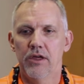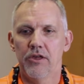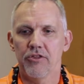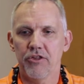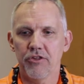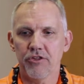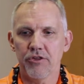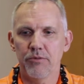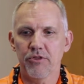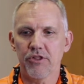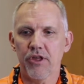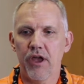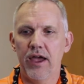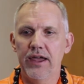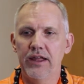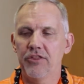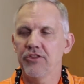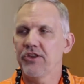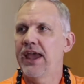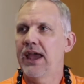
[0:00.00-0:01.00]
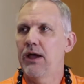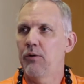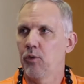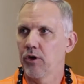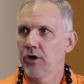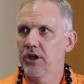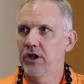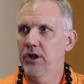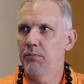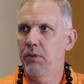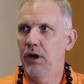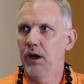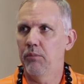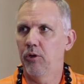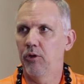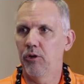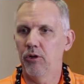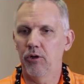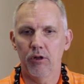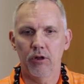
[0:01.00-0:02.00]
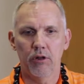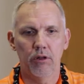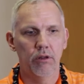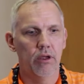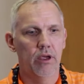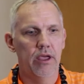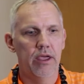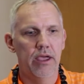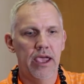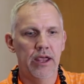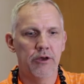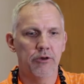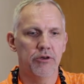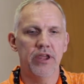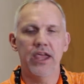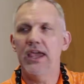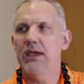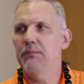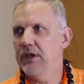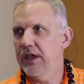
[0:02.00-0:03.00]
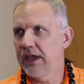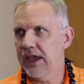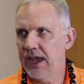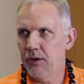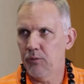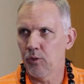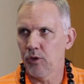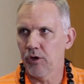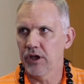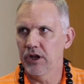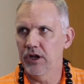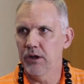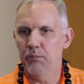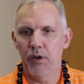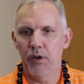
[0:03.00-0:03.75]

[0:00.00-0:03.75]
system science can't work in a bubble, entertainment can't work in a